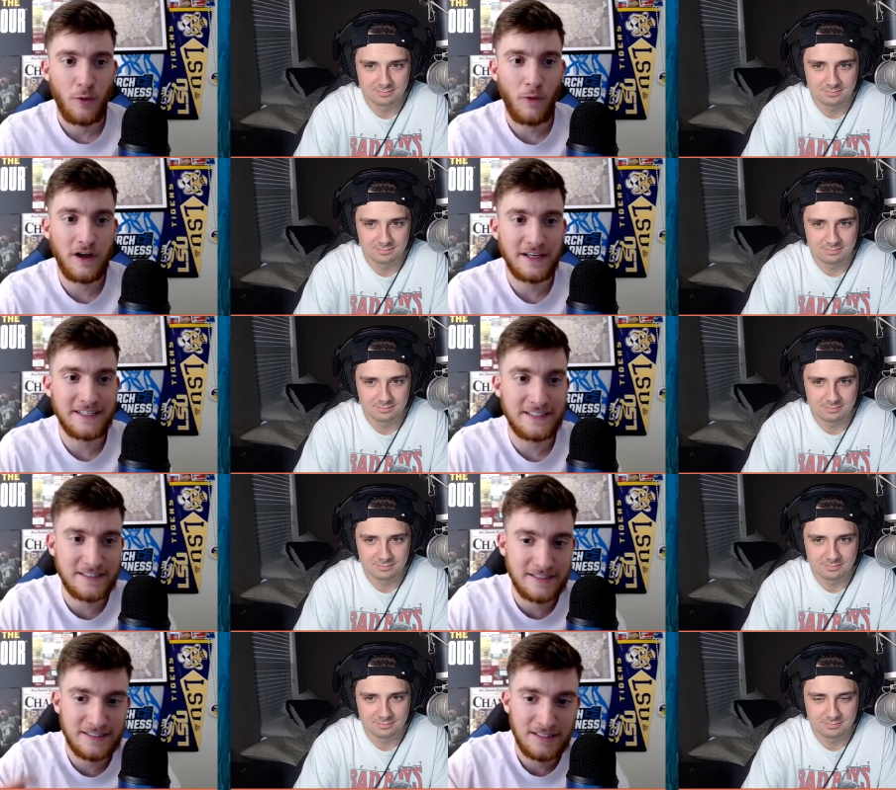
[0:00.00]
Speaker 1: what
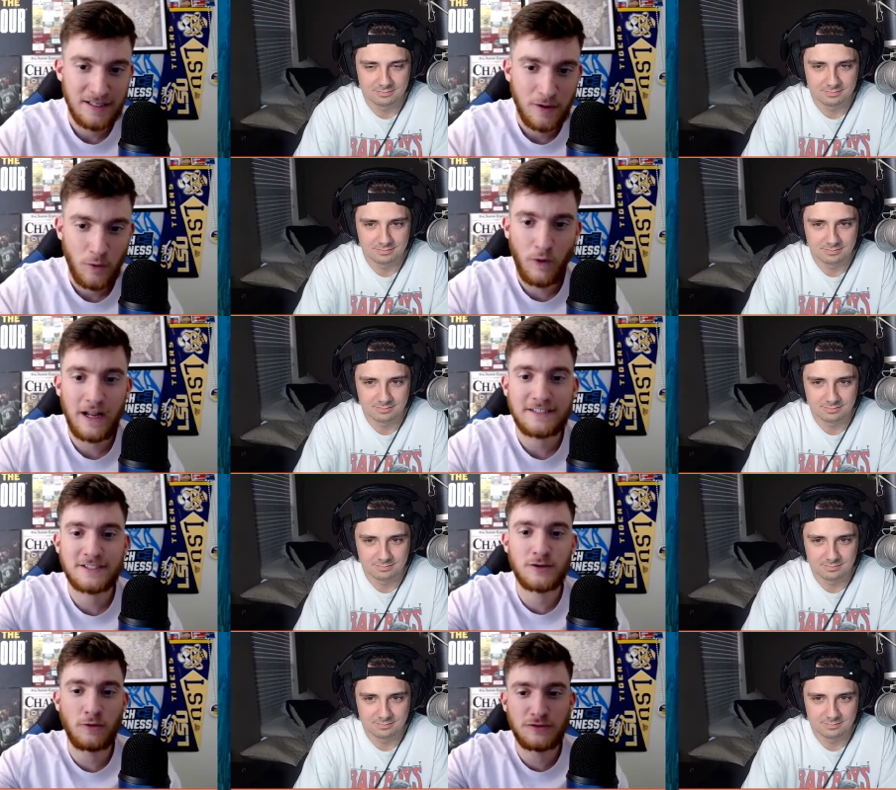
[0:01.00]
is what has
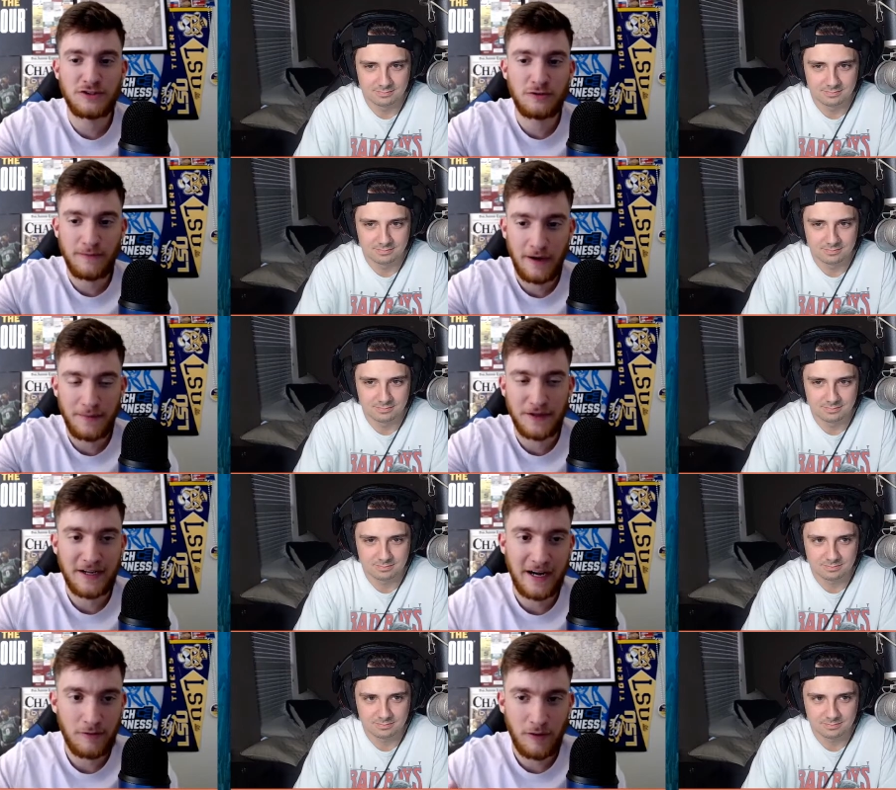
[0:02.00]
sold you about
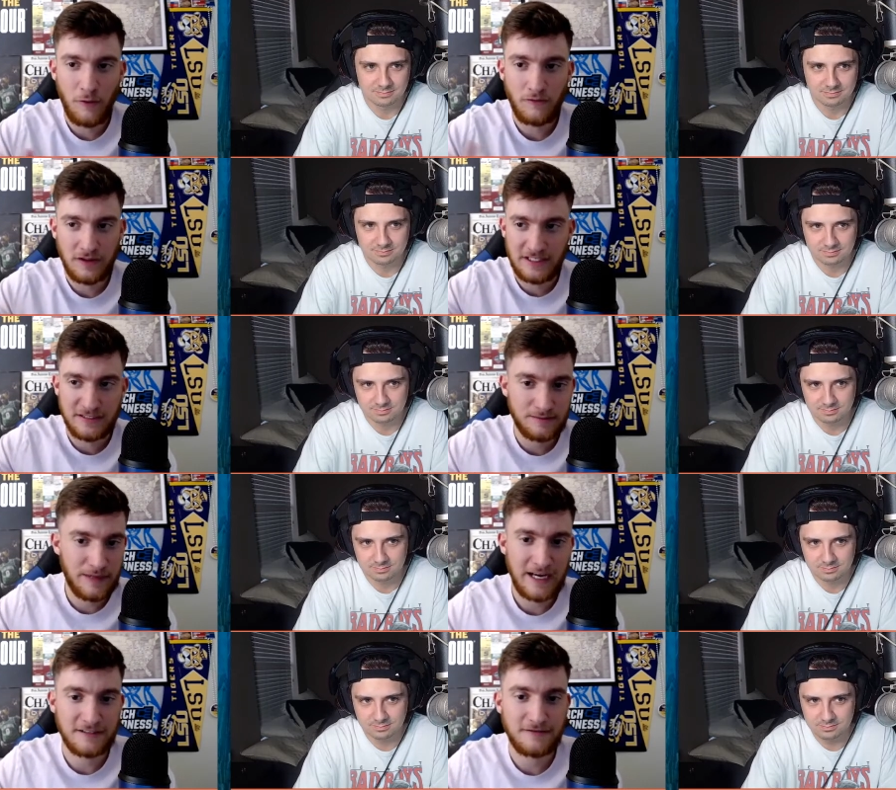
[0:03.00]
Banchero over these
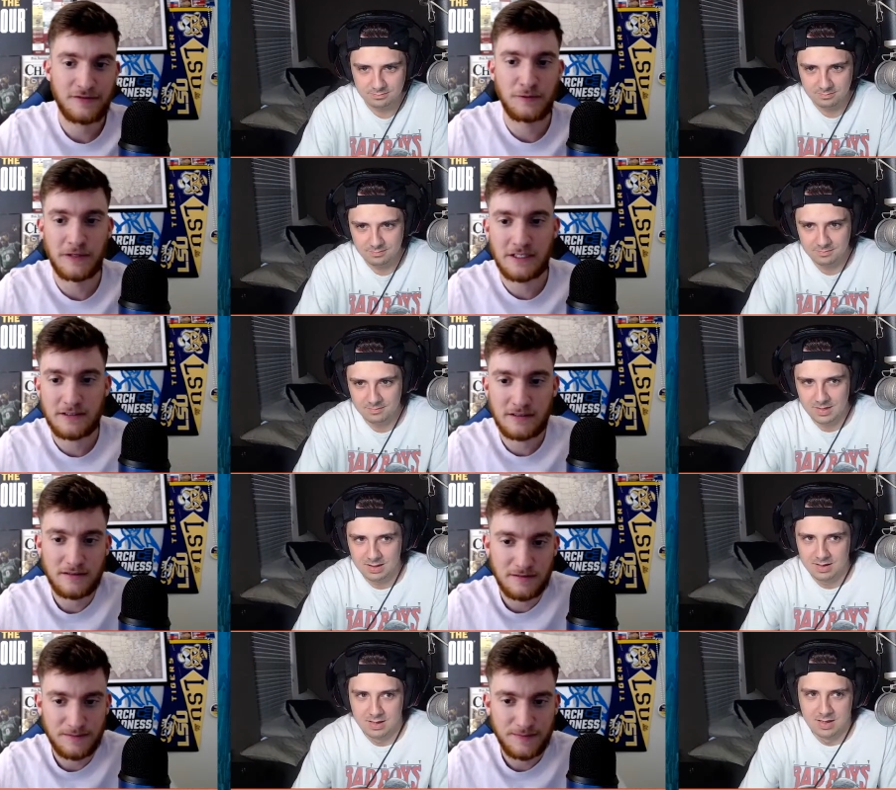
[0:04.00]
past few weeks
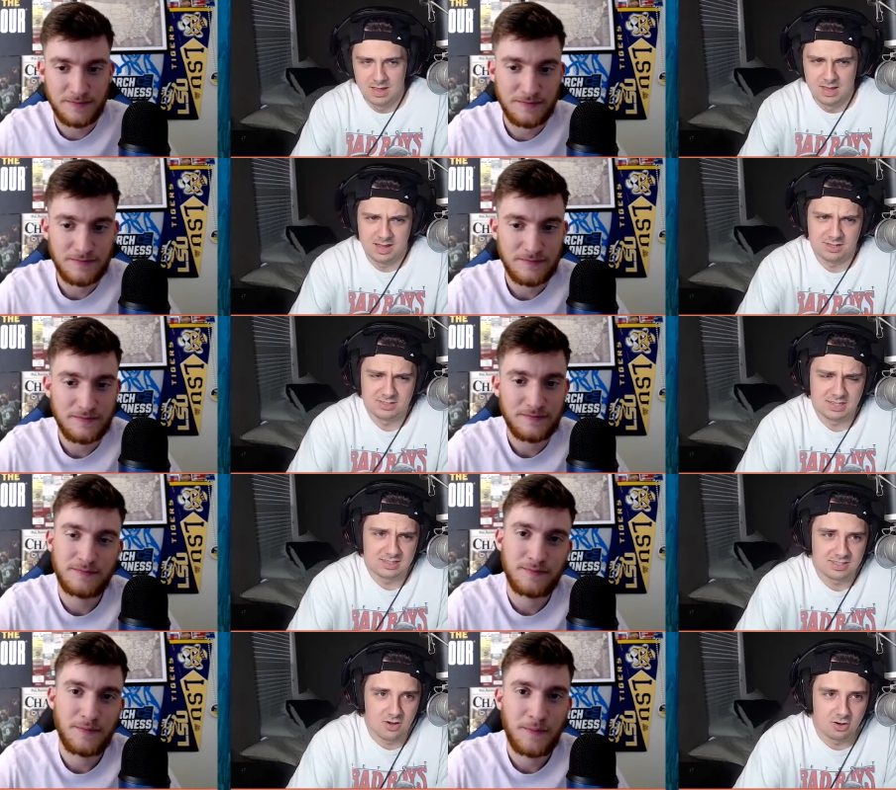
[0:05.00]
Speaker 2: i just think it's
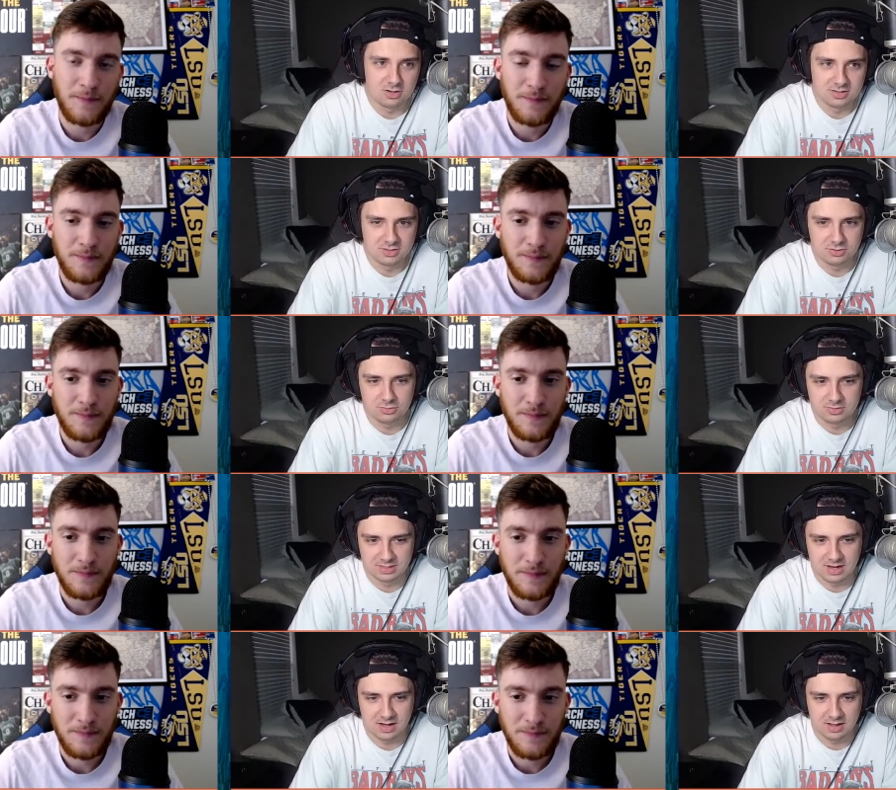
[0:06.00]
hard to
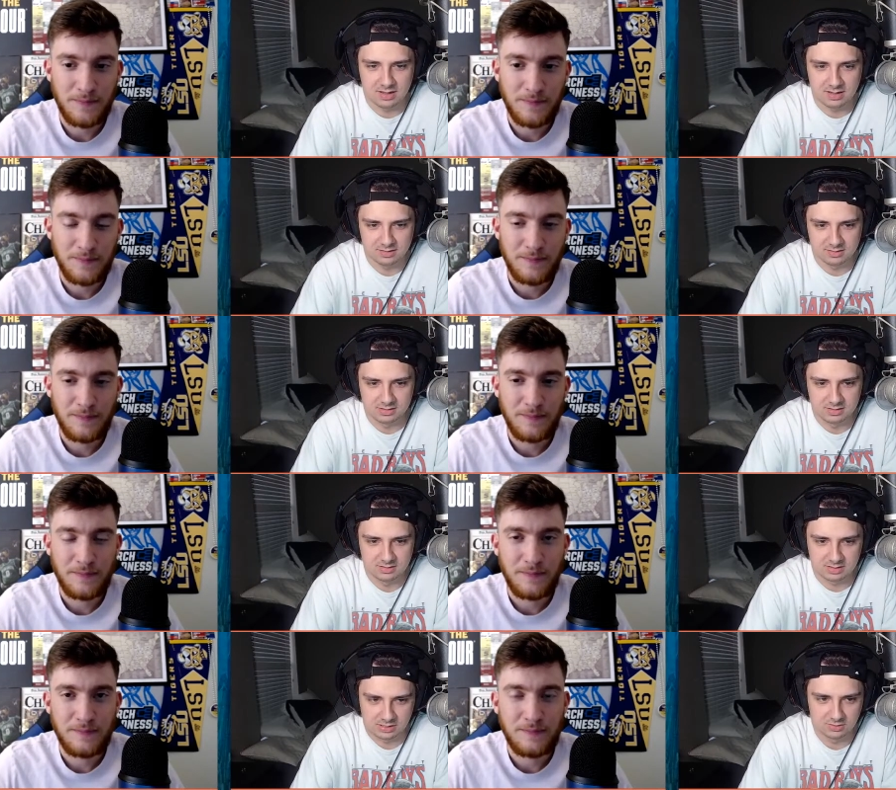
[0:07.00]
deny his
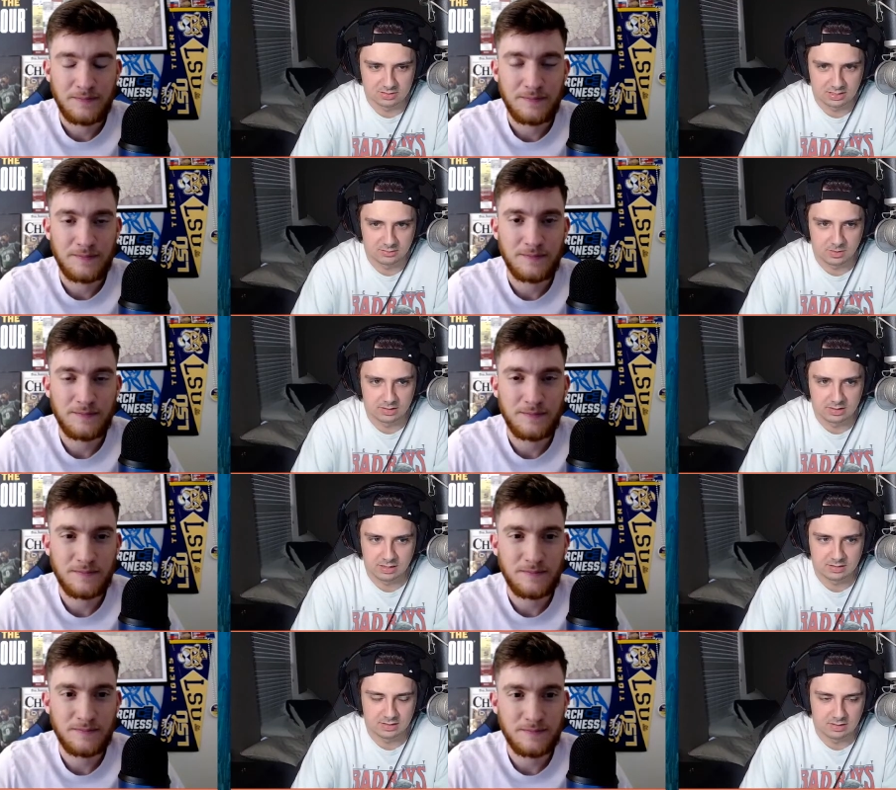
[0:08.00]
skill set right like
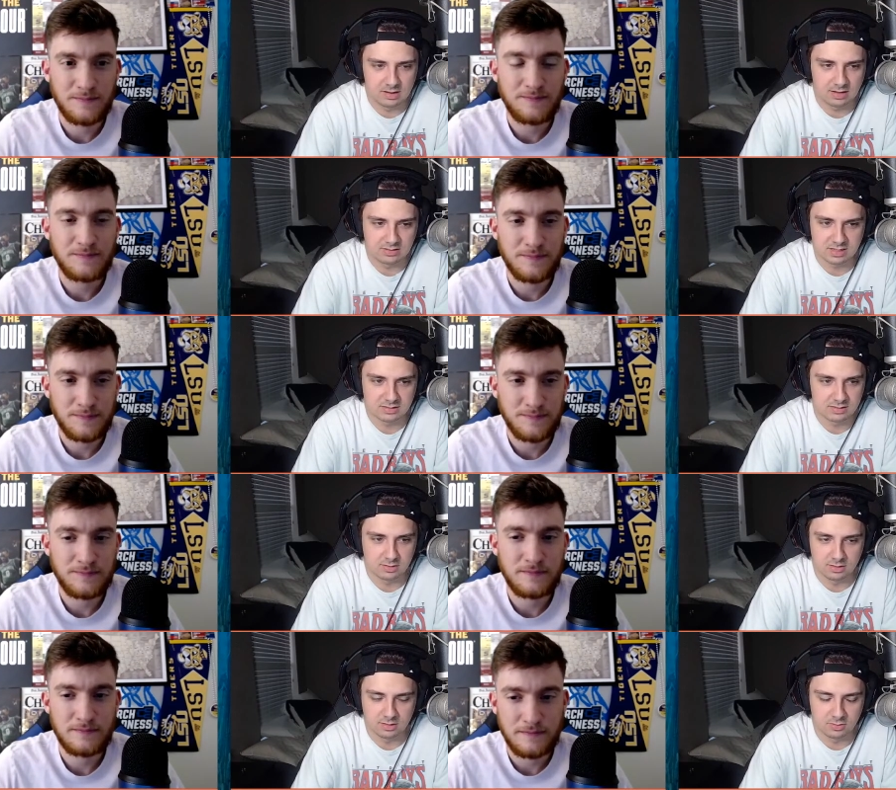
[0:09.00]
i said in an
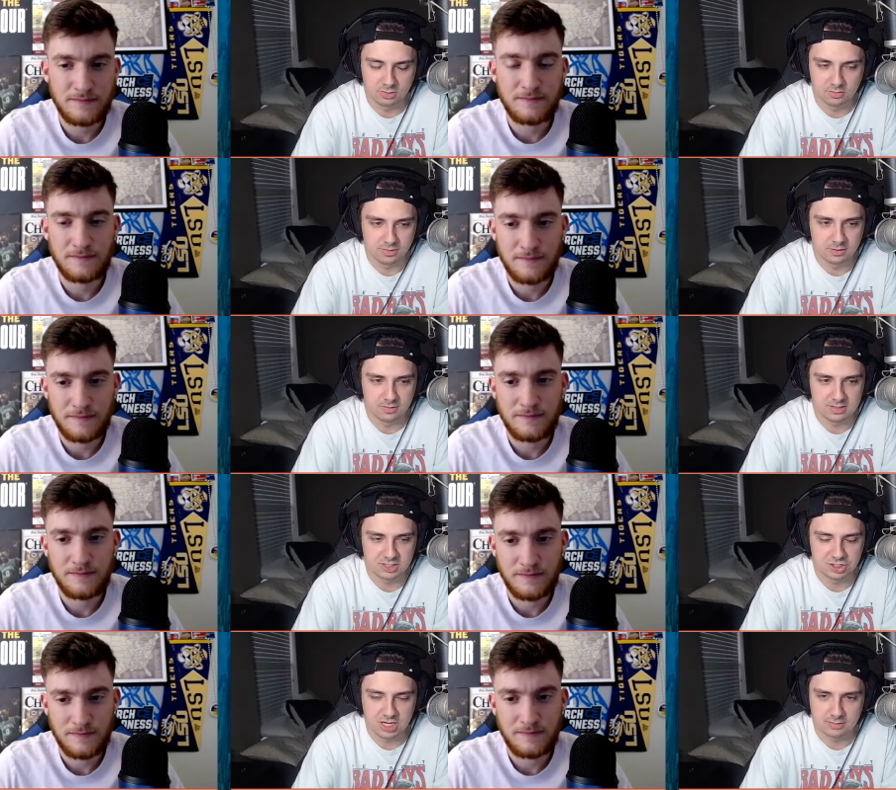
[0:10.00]
uh, earlier video that he's a
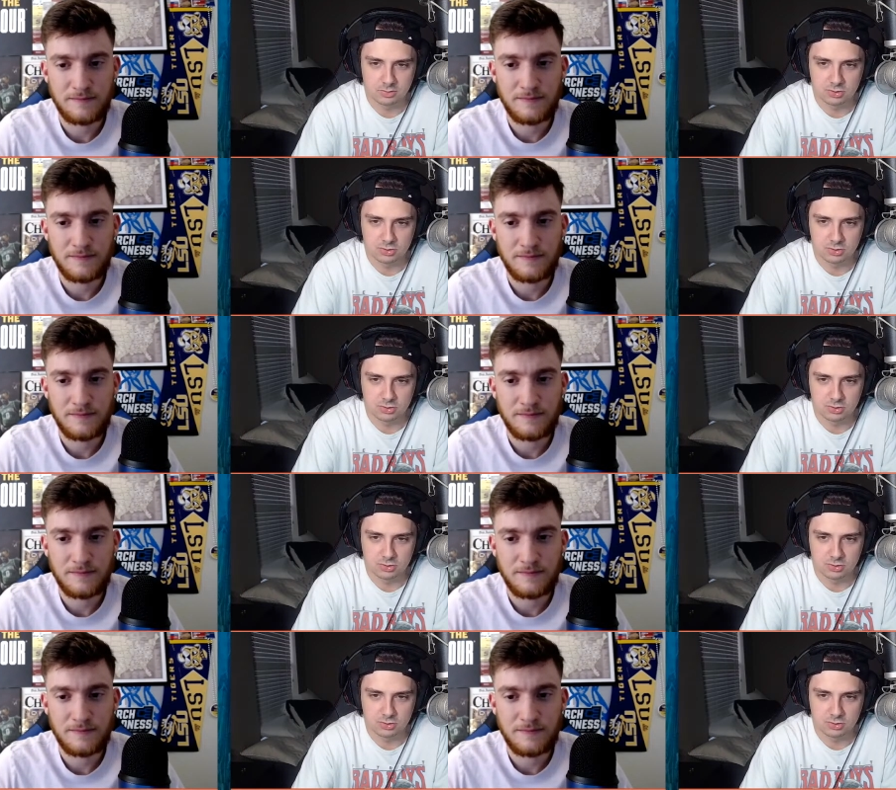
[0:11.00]
jack of all